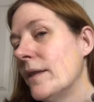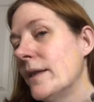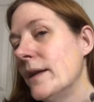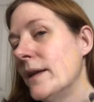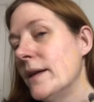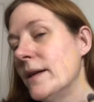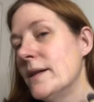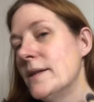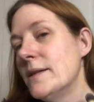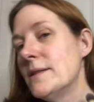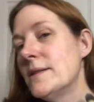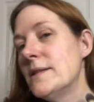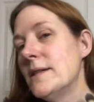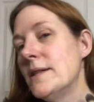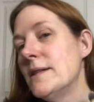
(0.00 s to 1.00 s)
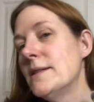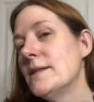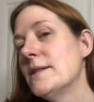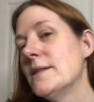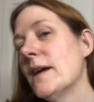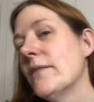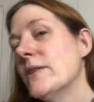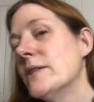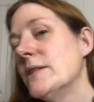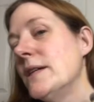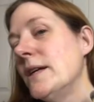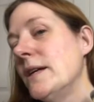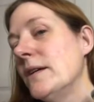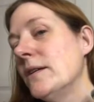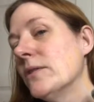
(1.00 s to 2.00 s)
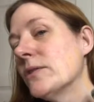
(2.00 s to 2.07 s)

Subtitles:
The NC17